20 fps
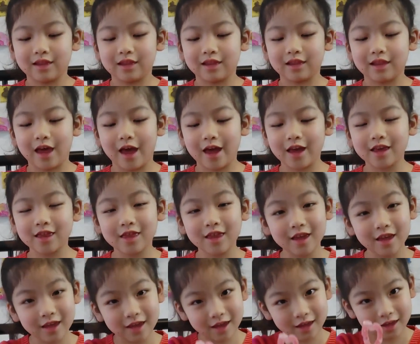Like
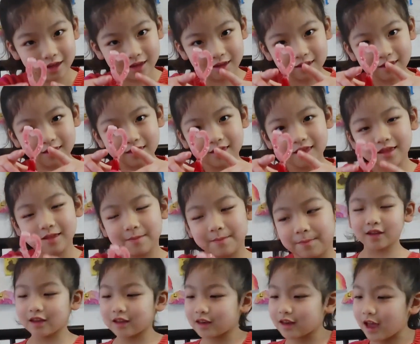this.
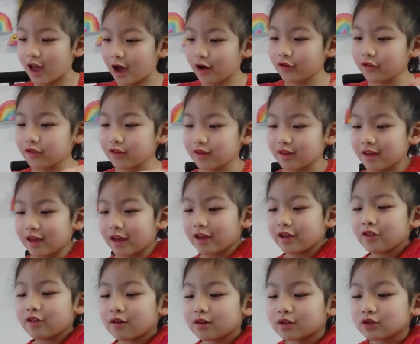And now get
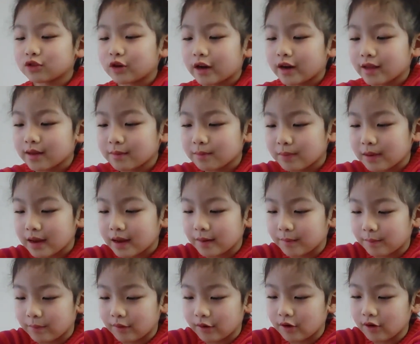your shredded
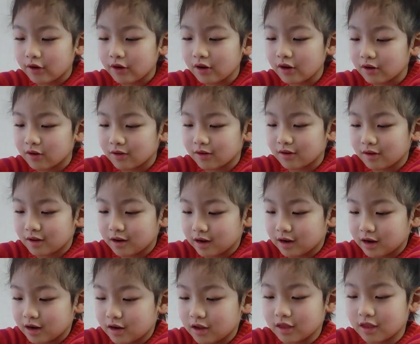paper.
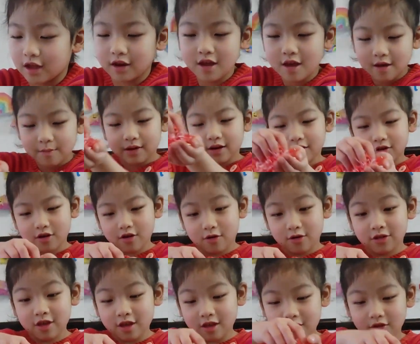Put it
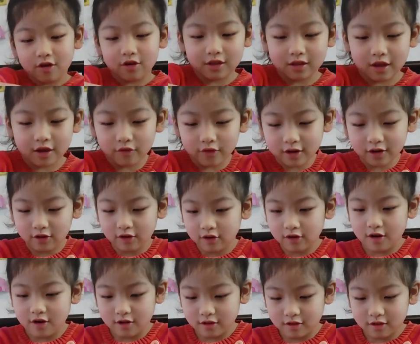on the
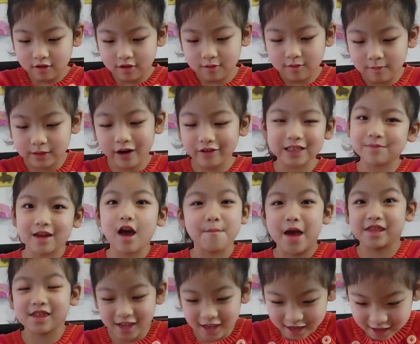side, but try not
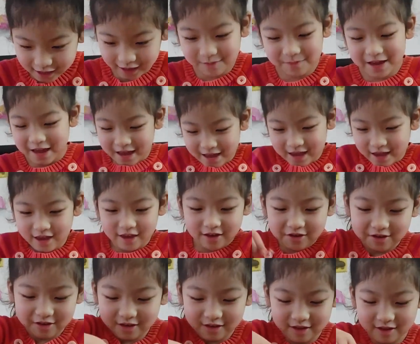to make a
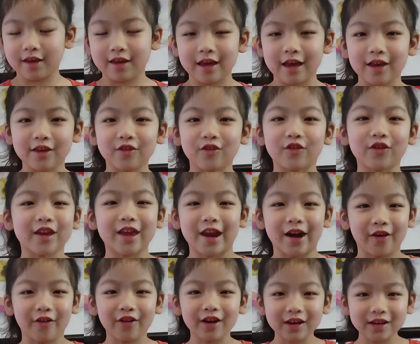mess. Get your
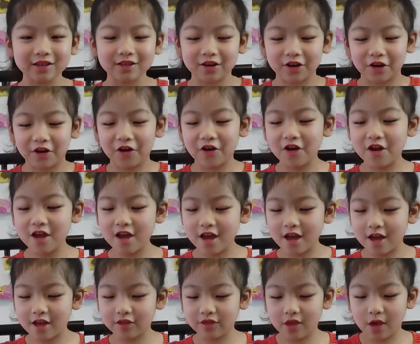character
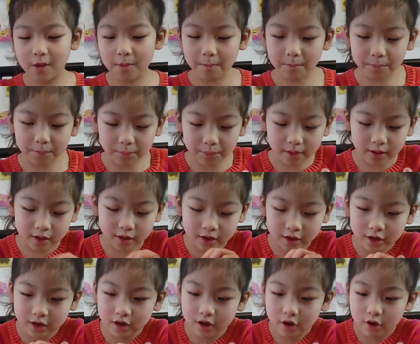and then put
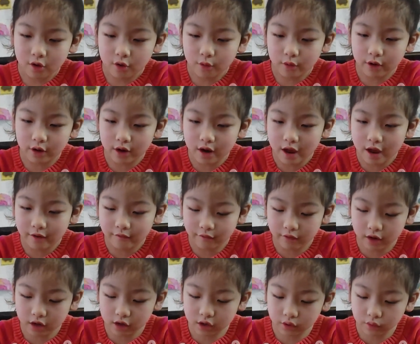it wherever
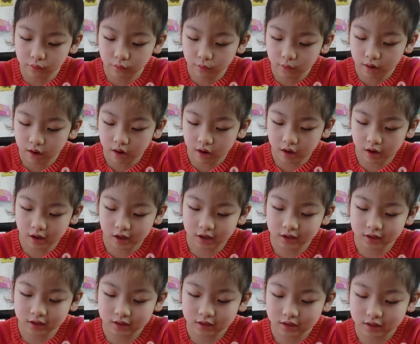you
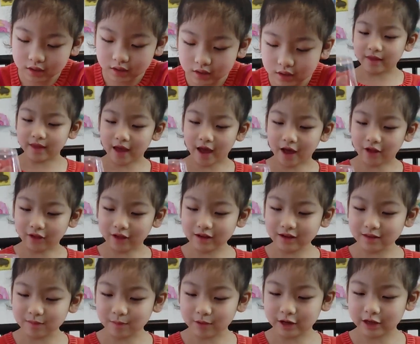want. Now
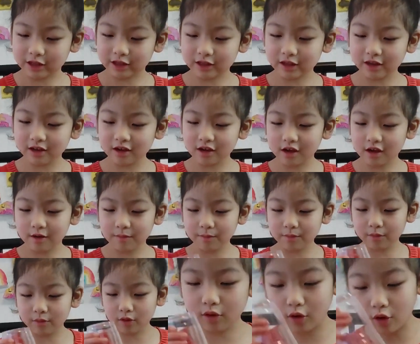let's put the cup.